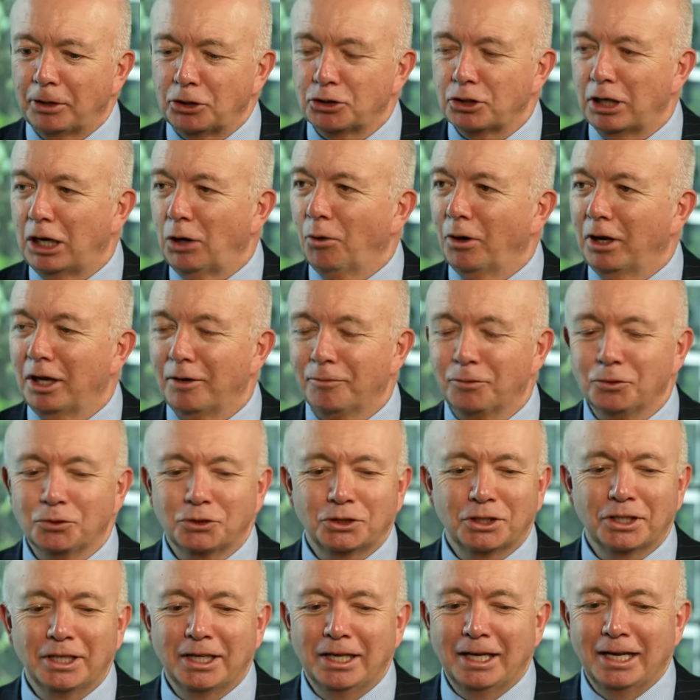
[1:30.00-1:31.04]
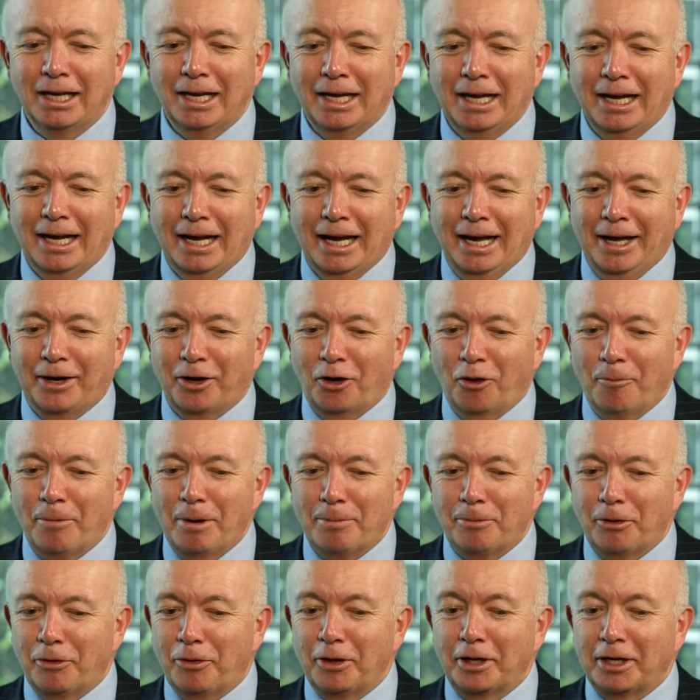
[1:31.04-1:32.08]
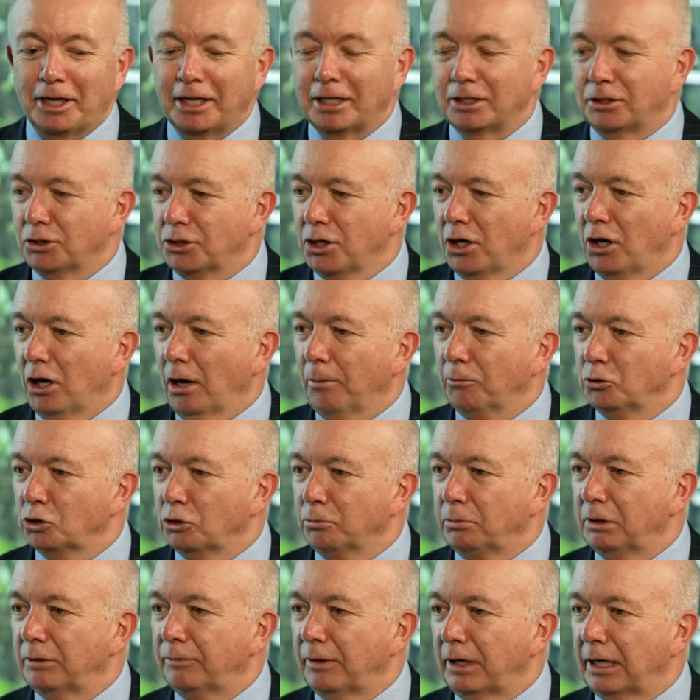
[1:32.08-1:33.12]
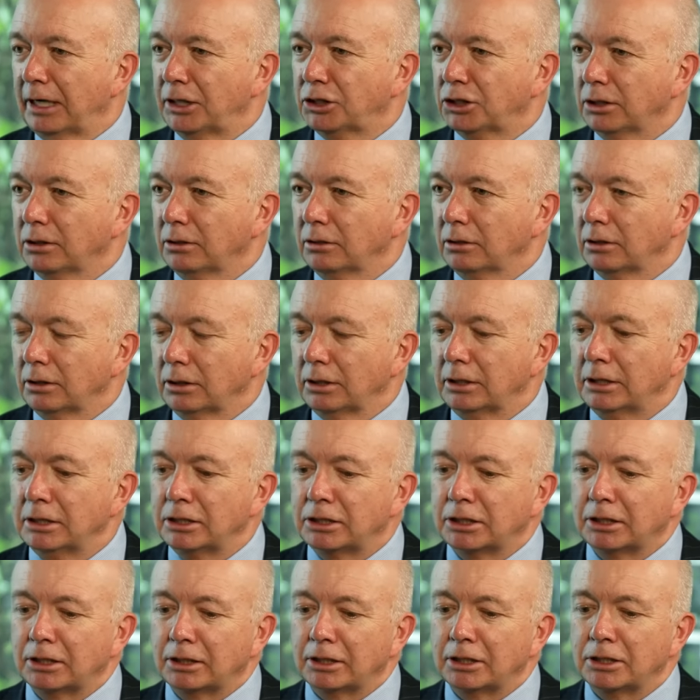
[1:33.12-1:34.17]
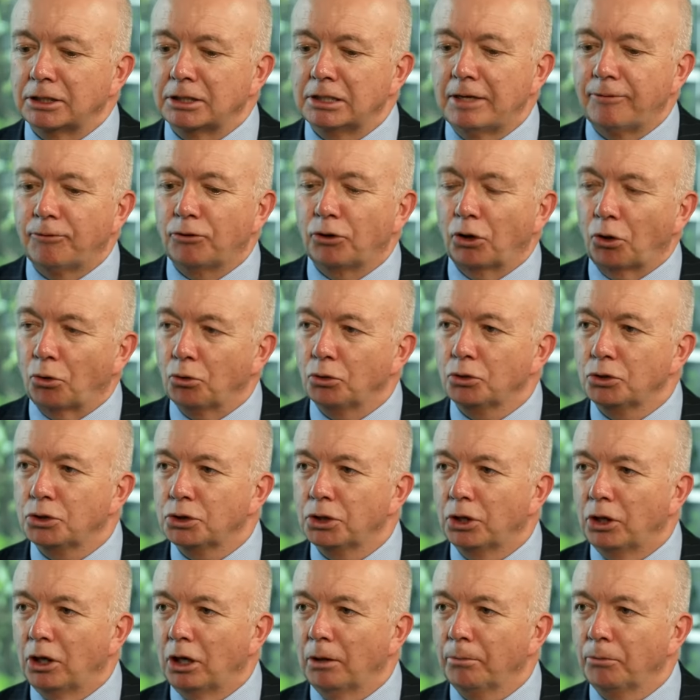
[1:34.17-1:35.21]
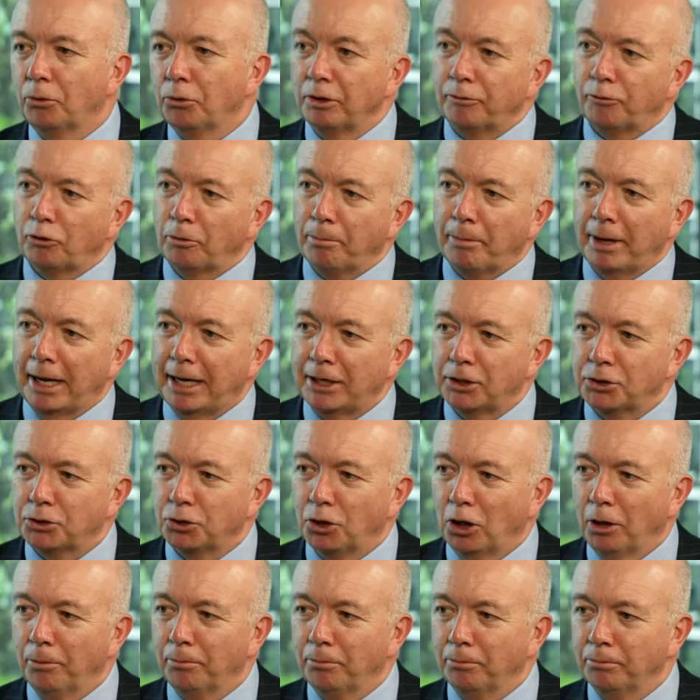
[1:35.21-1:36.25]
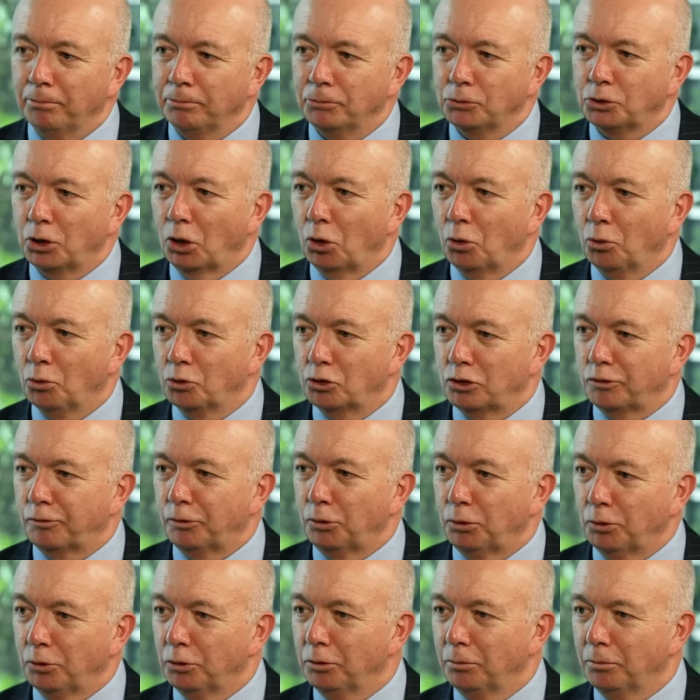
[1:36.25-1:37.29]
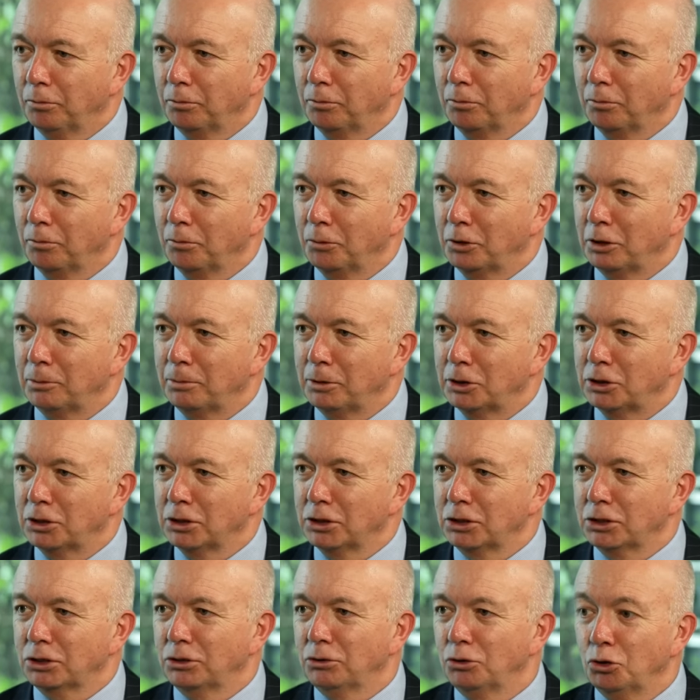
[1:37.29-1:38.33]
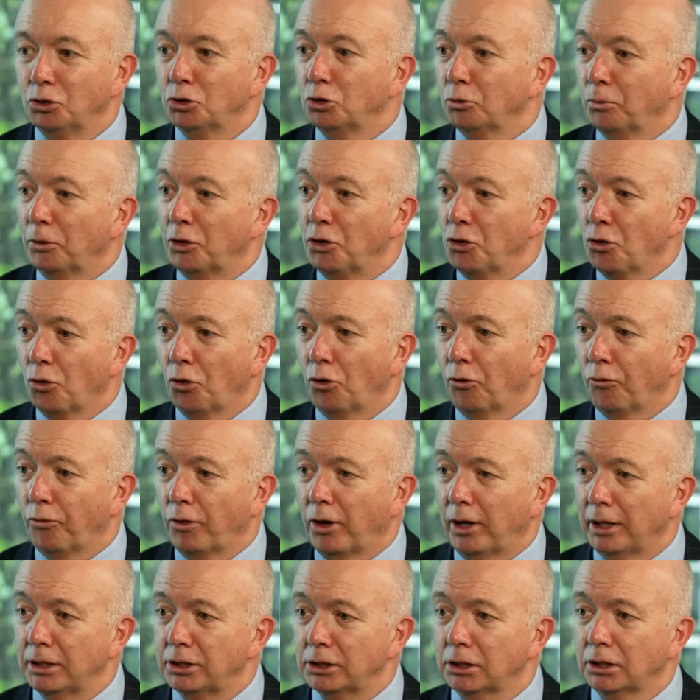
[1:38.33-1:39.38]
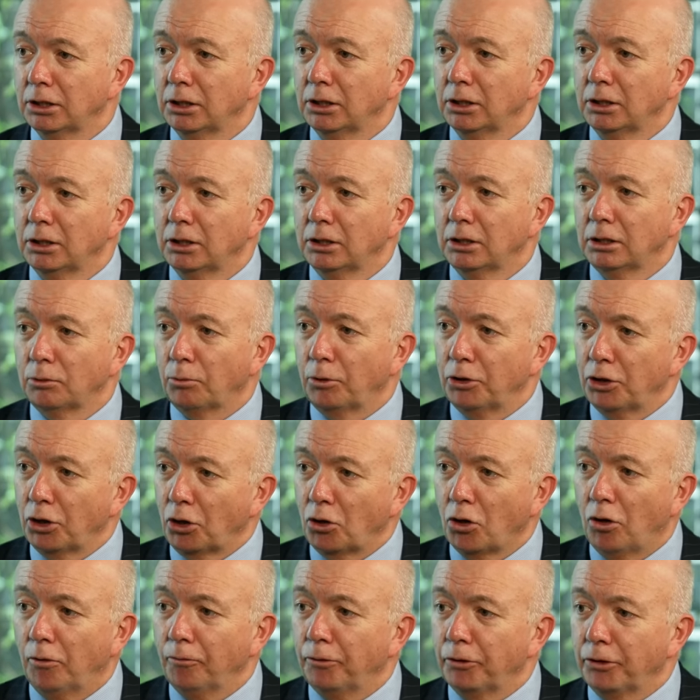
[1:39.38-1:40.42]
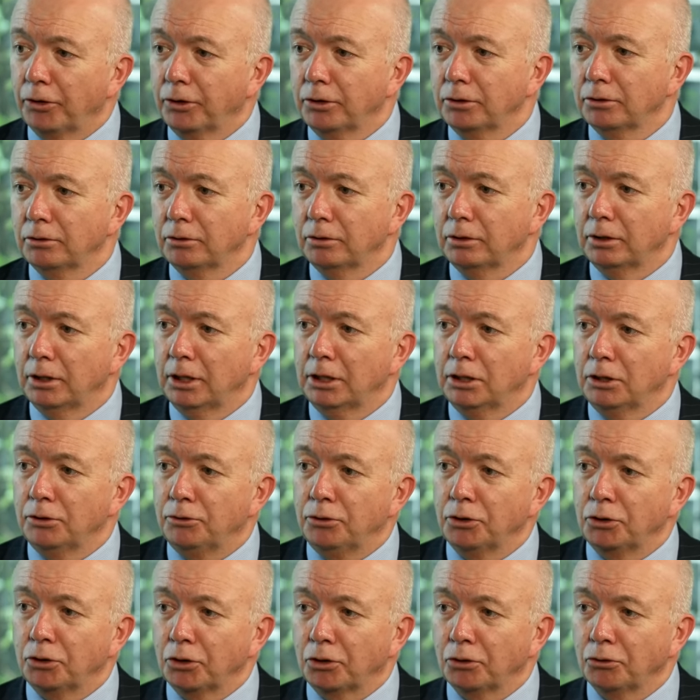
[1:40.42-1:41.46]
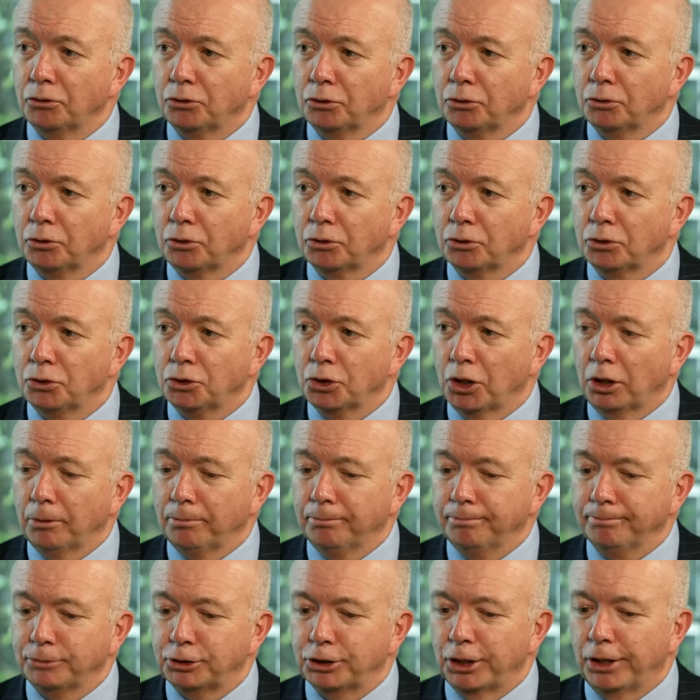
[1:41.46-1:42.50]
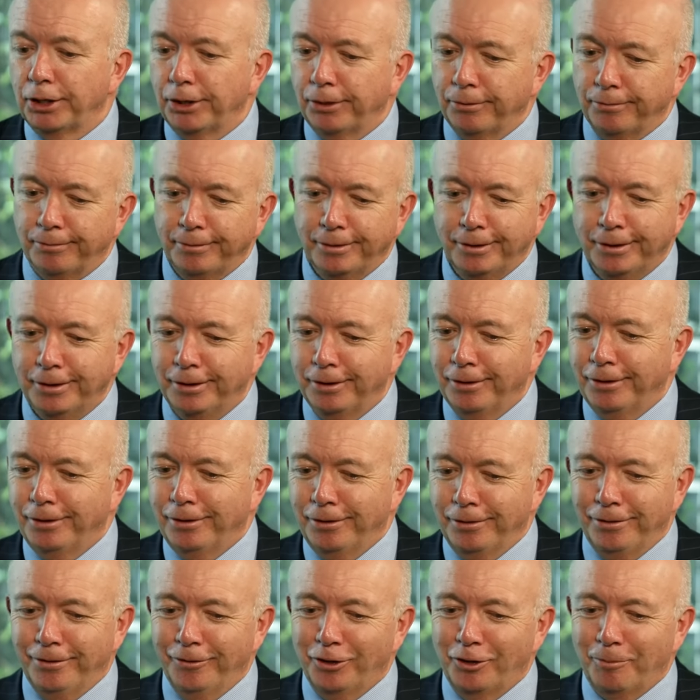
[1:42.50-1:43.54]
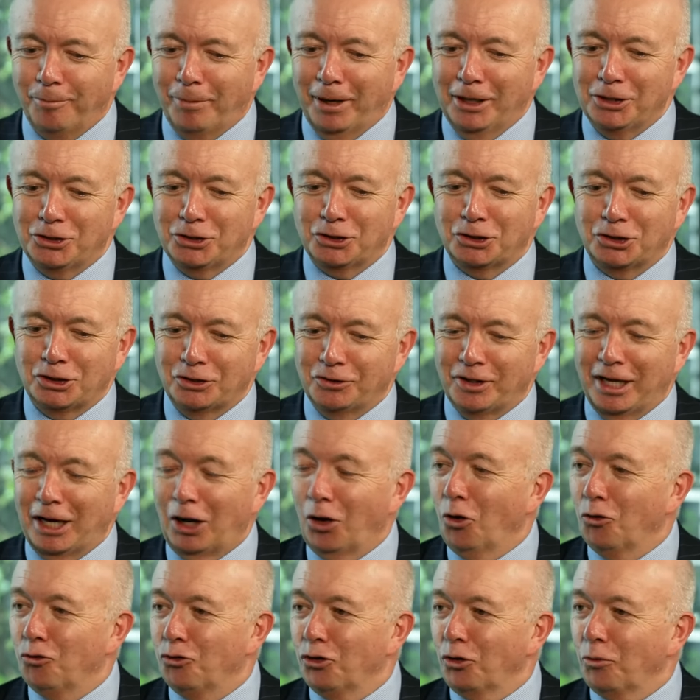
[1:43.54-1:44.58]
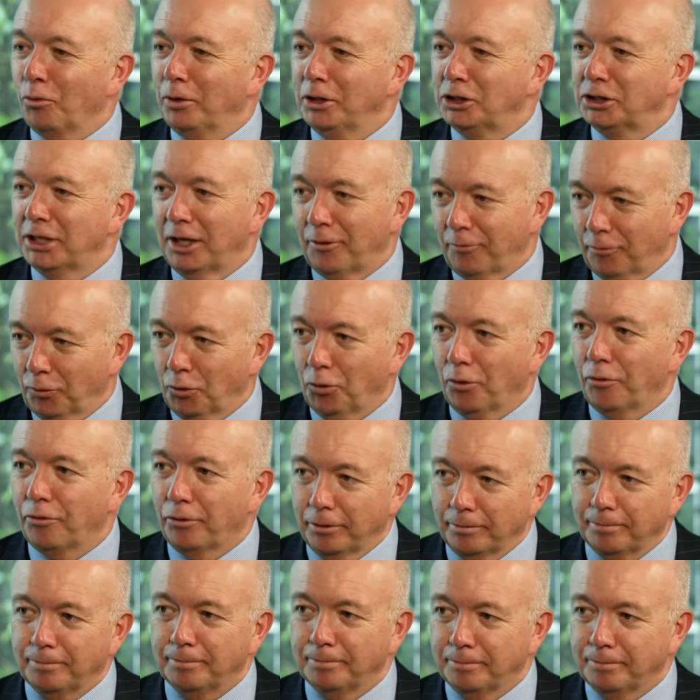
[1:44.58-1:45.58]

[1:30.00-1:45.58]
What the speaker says: much lower levels? And I remember thinking at the time, was a bit of a lesson, is that there's never a good time or never a bad time to launch forward with a business. You do it when you're right, when you're confident, and you think you can do a good job. So on the basis of that logic, we set forth.